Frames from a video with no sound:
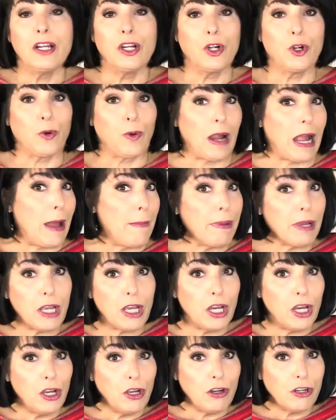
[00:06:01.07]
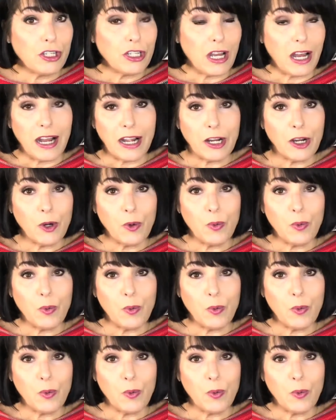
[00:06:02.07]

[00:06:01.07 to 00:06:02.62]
grab a coach, hire